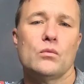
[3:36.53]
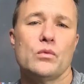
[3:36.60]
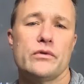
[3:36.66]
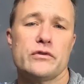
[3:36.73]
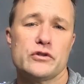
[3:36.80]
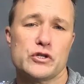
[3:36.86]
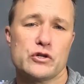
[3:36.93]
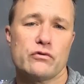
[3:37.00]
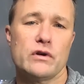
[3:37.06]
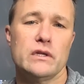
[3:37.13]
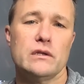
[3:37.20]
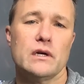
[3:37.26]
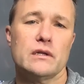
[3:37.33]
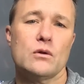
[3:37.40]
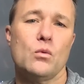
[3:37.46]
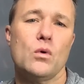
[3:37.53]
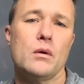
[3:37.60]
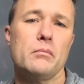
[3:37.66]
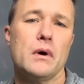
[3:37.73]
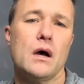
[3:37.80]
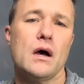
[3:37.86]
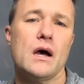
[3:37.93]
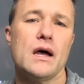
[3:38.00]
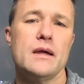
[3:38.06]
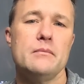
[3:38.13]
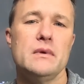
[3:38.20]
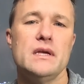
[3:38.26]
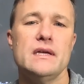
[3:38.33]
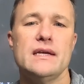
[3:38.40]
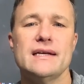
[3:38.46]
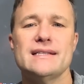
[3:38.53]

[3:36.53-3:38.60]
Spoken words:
With a screen like the one behind me,